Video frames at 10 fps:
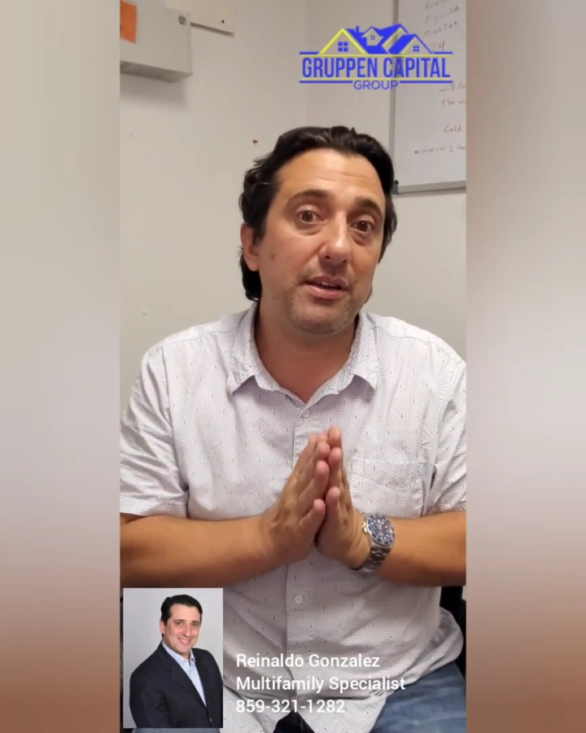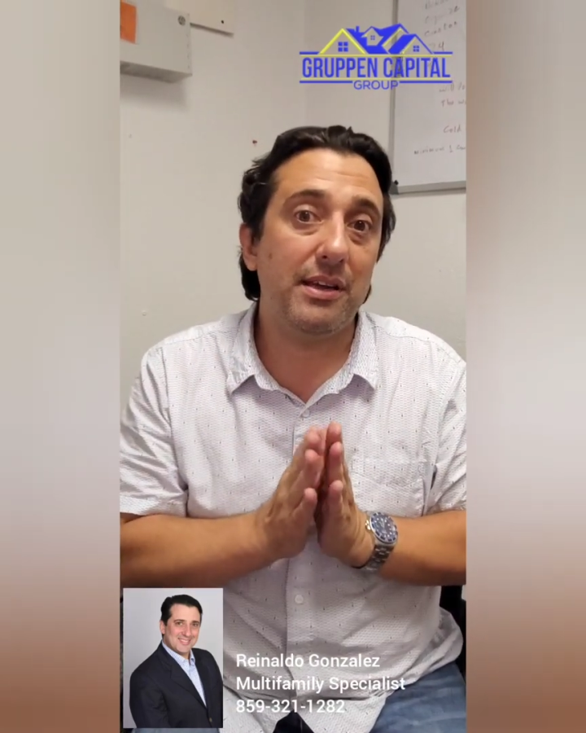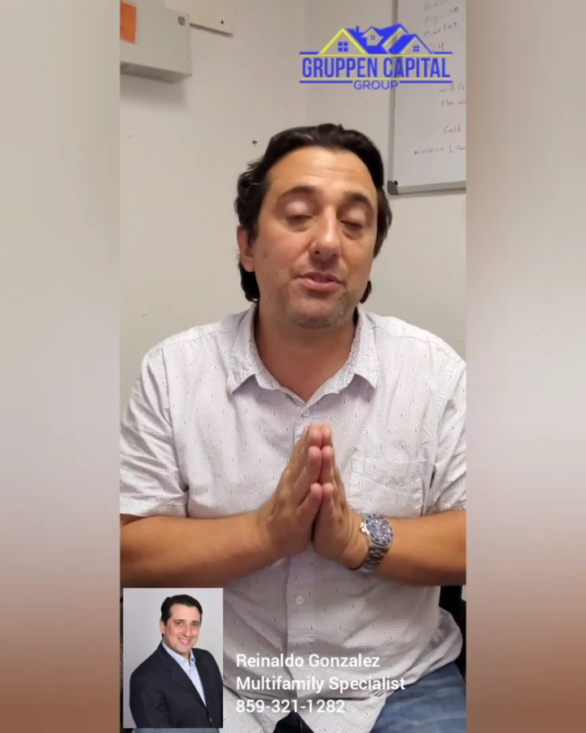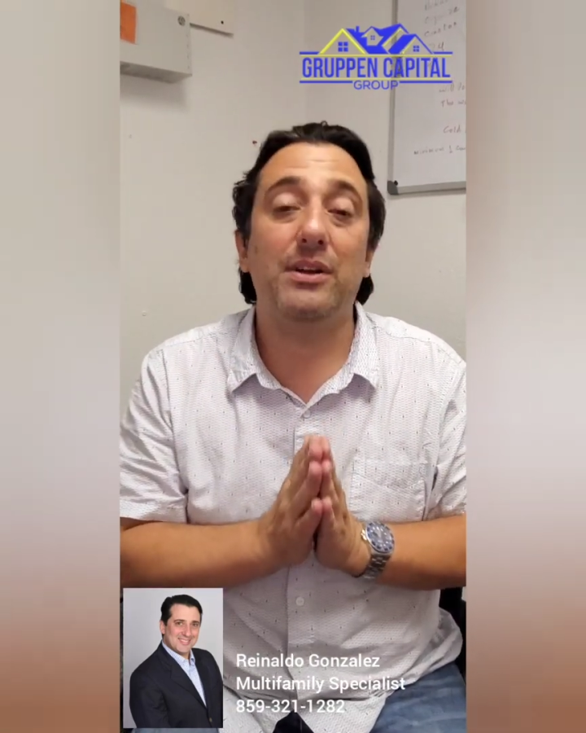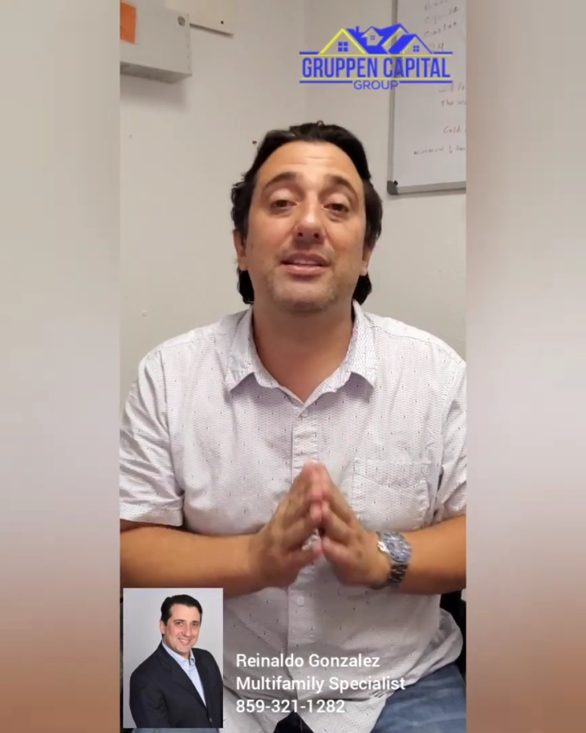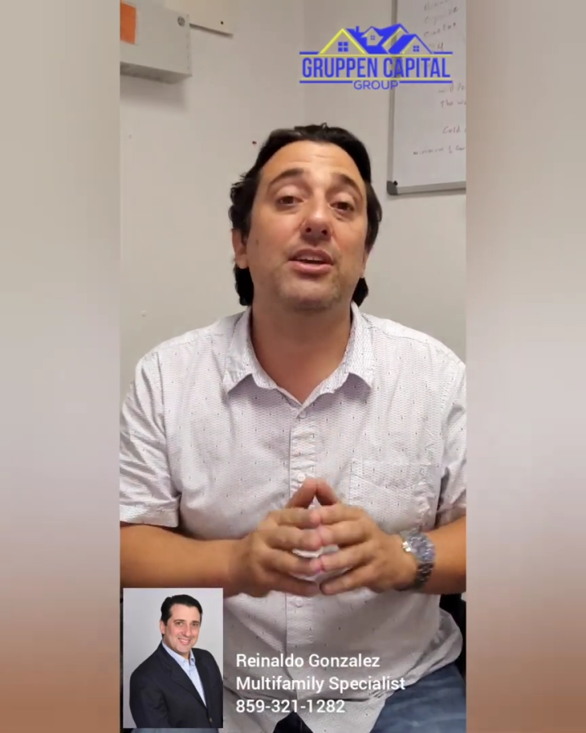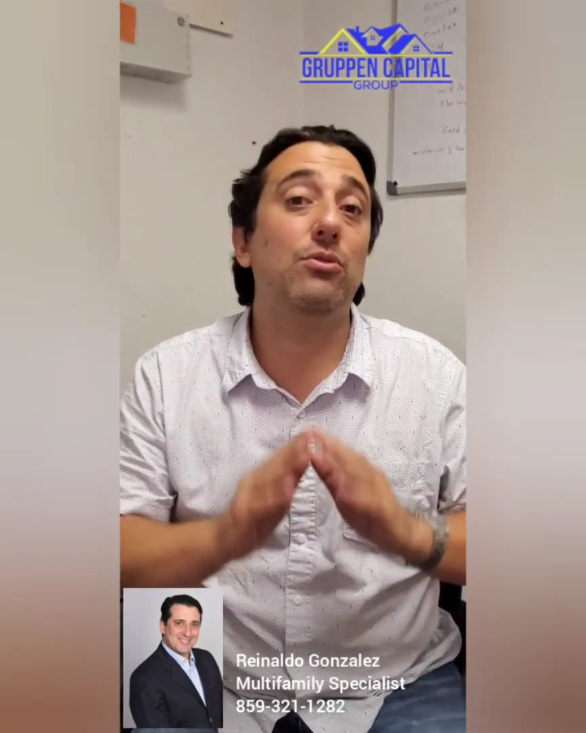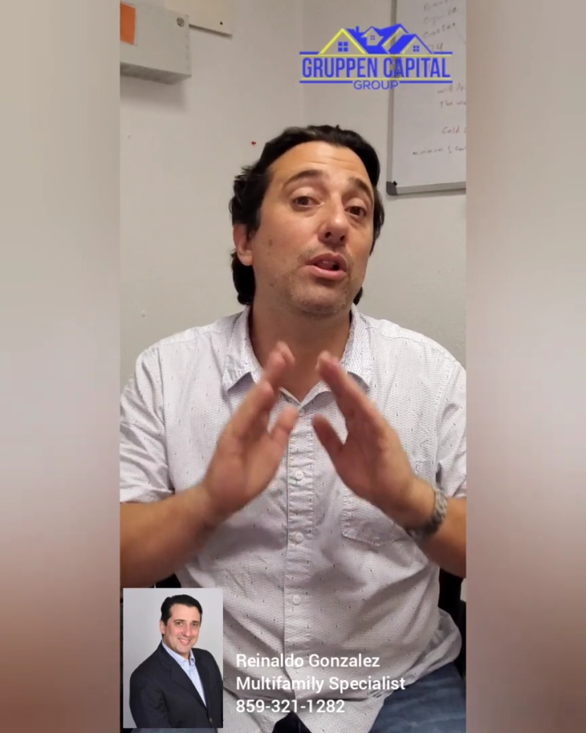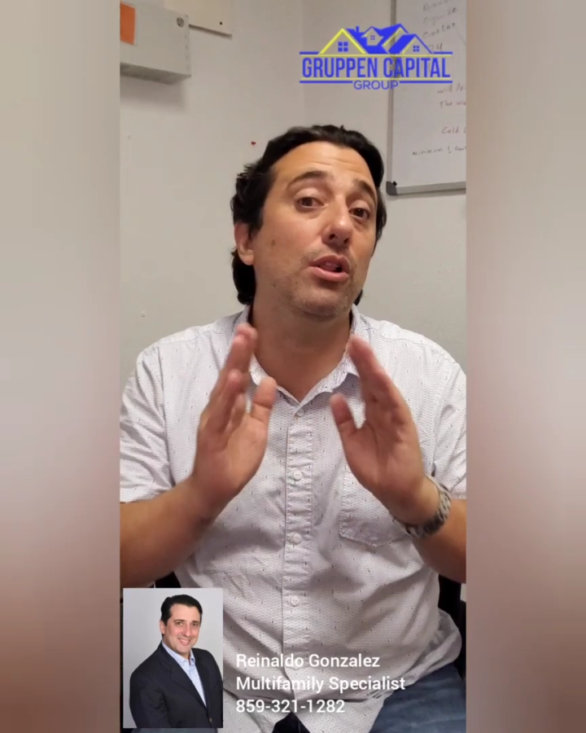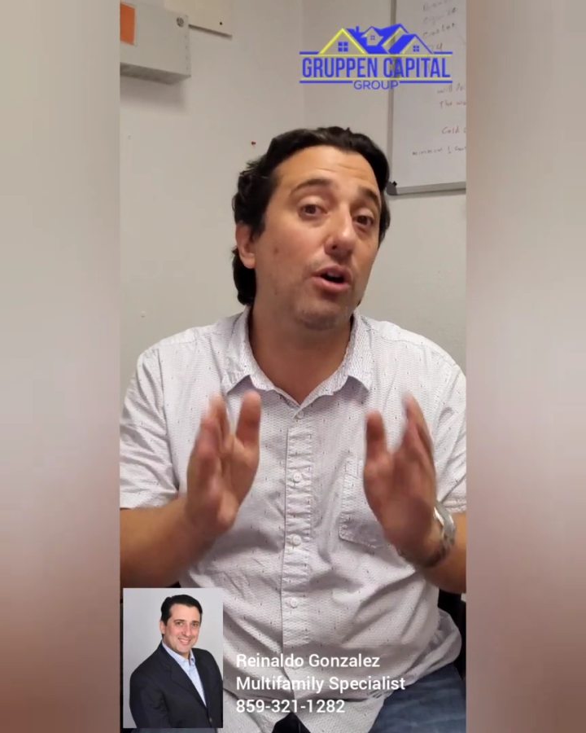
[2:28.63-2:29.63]
it's going to take
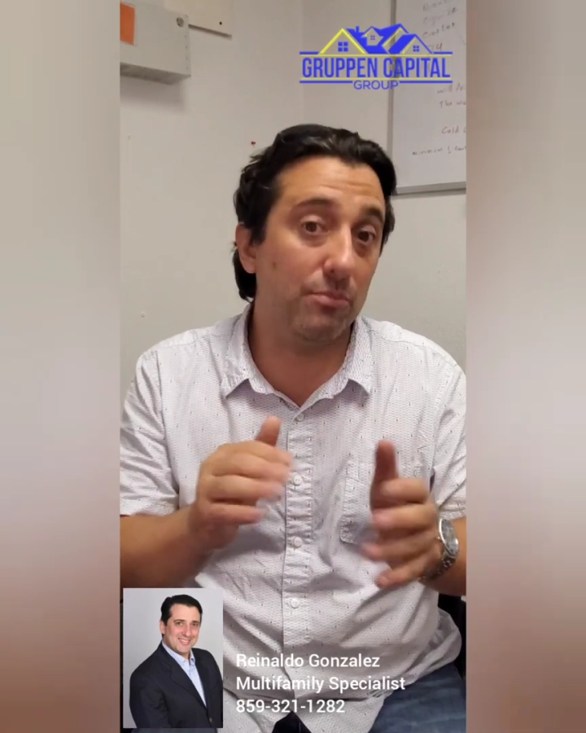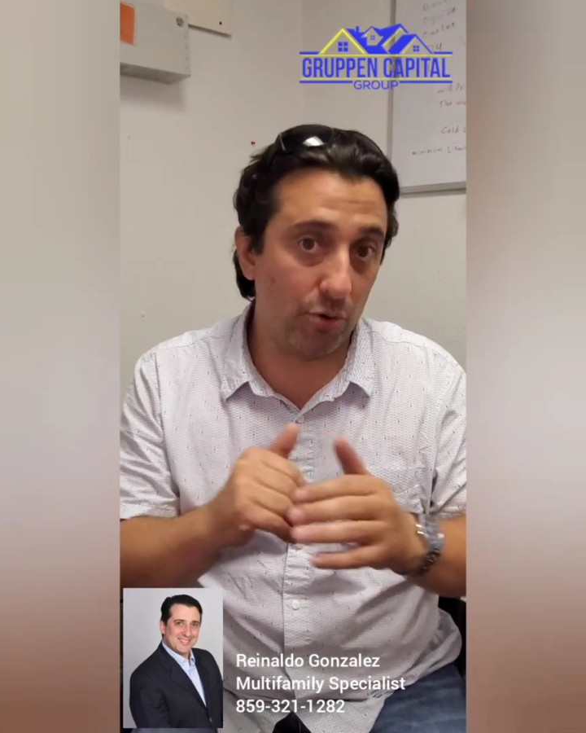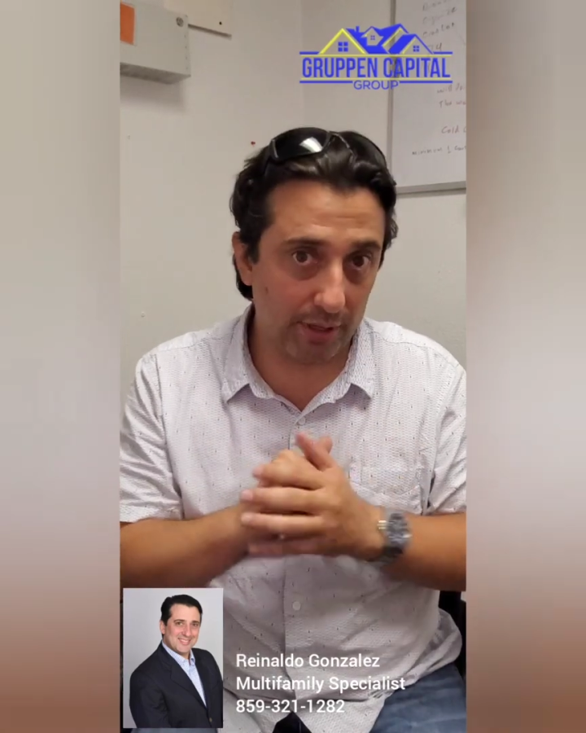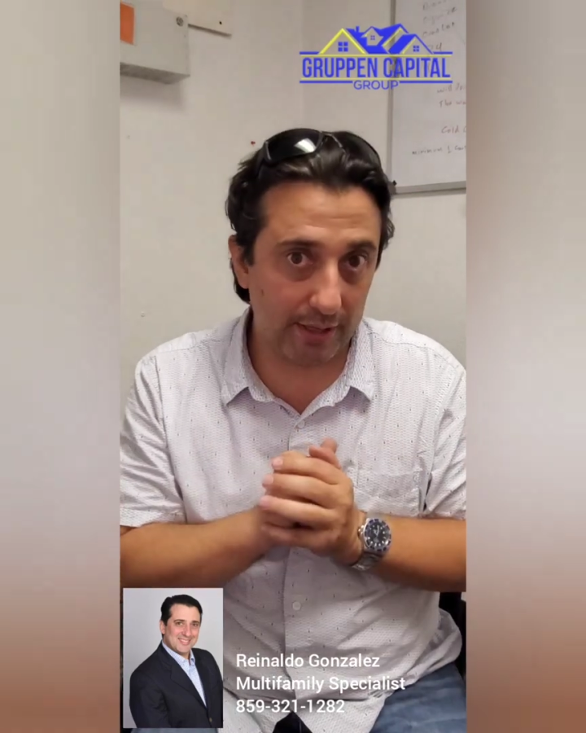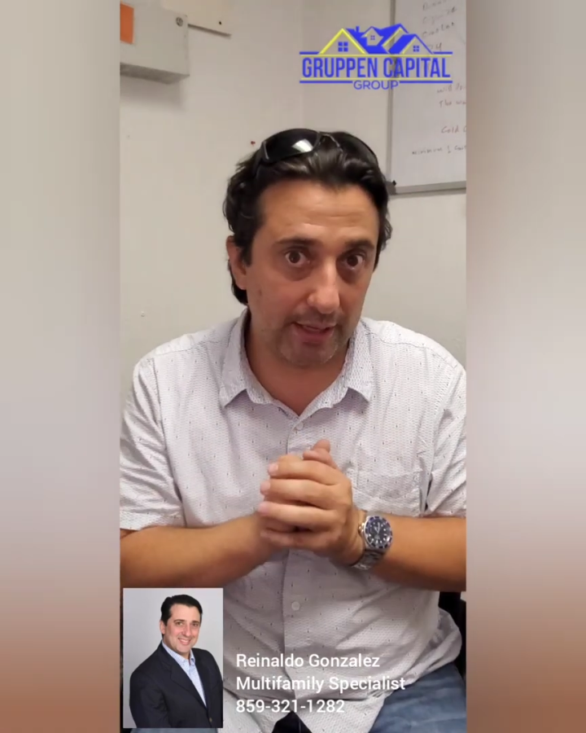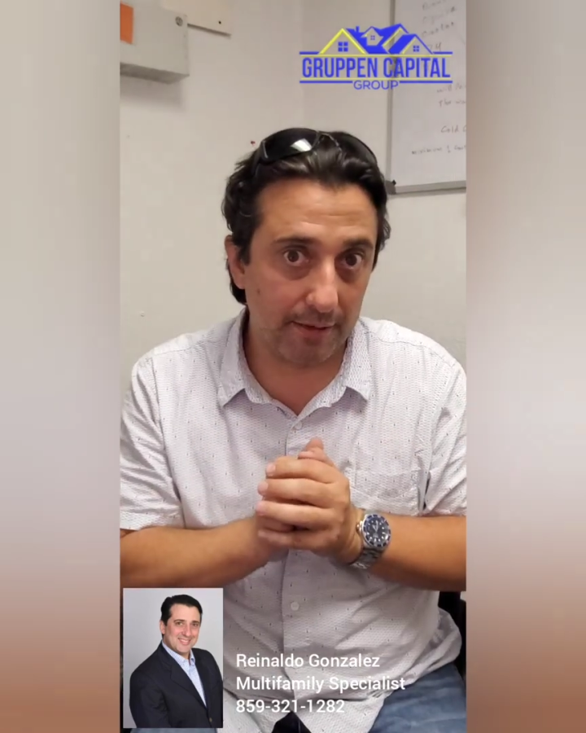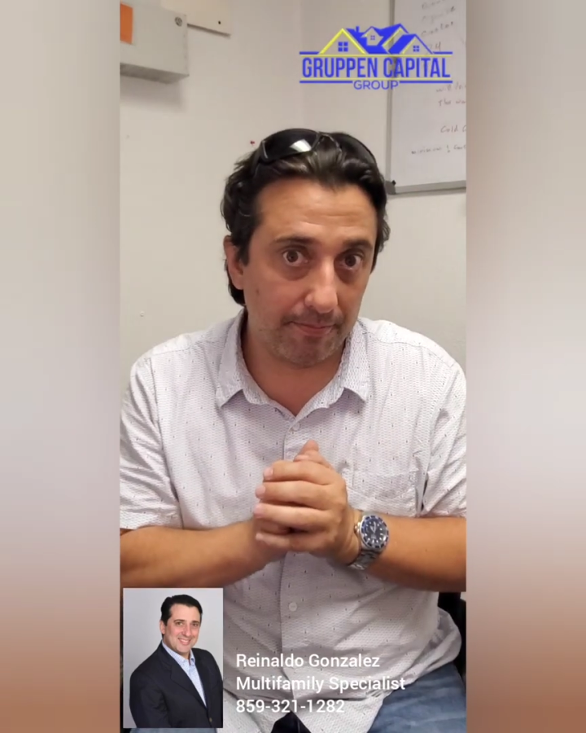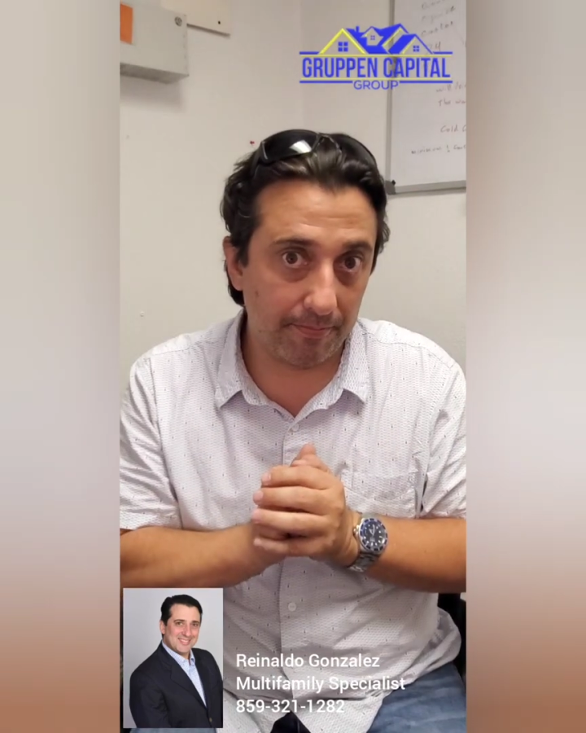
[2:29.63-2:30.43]
you a lot more than that.